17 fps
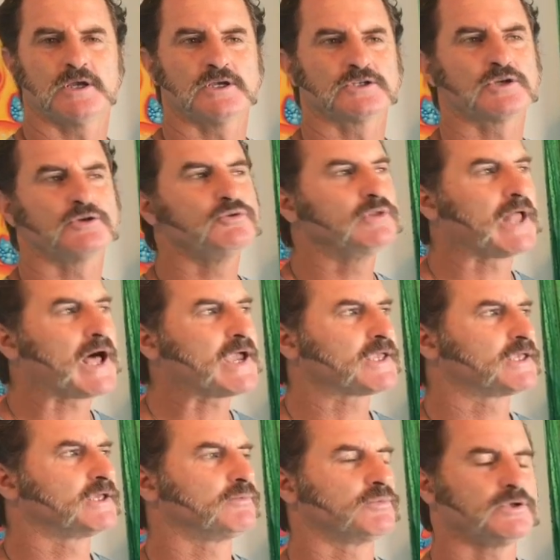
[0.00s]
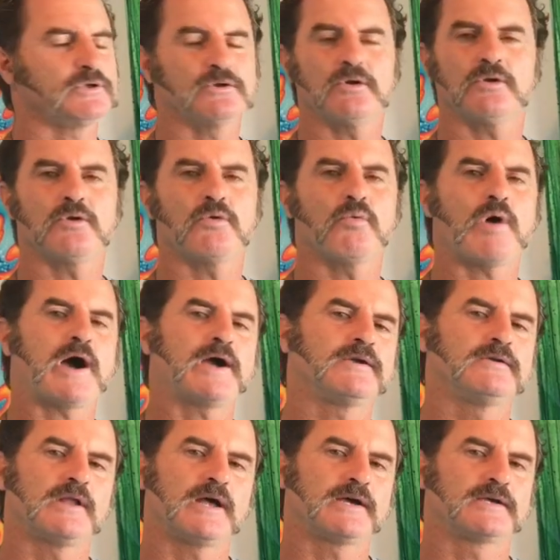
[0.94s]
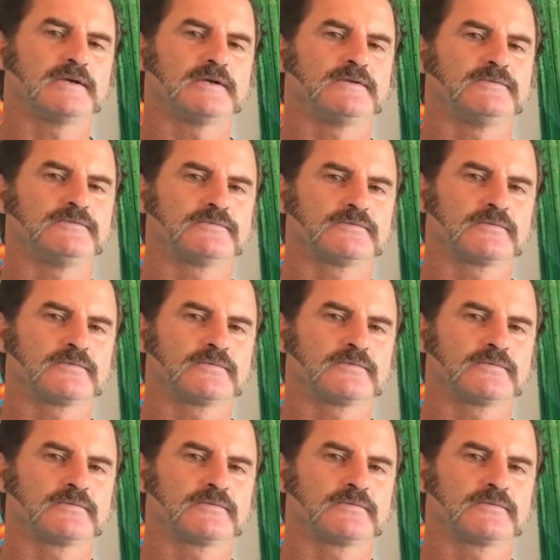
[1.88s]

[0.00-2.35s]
So you like it, but you don't know why you like it.